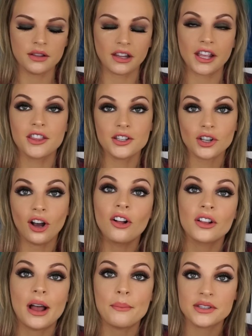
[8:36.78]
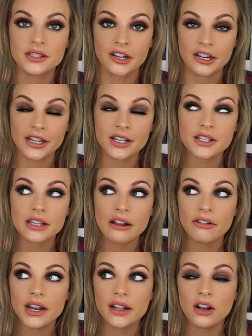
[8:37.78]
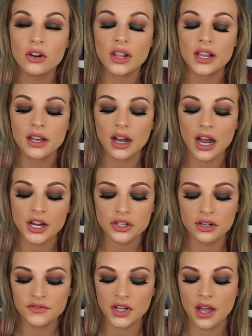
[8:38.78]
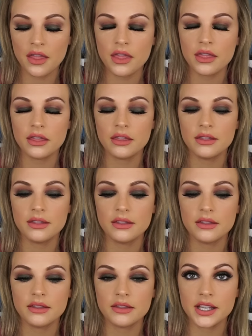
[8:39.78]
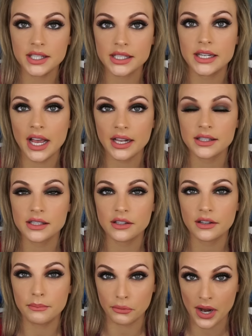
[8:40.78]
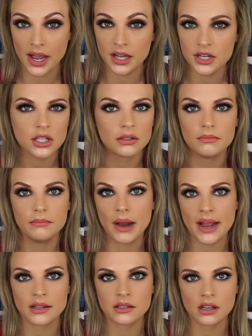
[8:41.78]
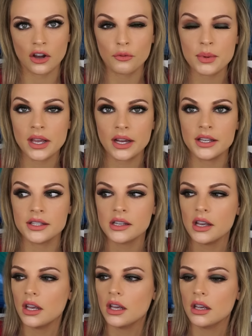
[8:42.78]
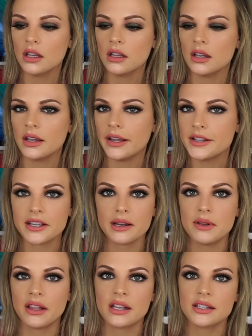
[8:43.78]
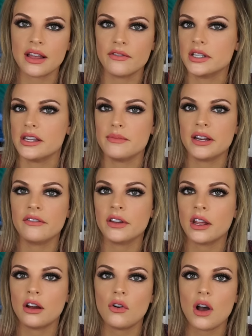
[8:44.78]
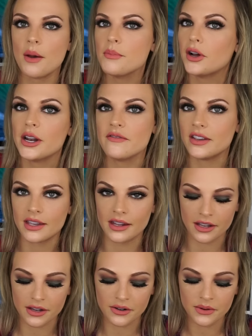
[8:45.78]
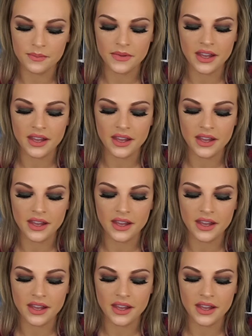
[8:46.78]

Like this haul, I'm serious. Like right now, like I should have done this next brand by itself because it's going to be like a seventeen minute video. I'm not even kidding you.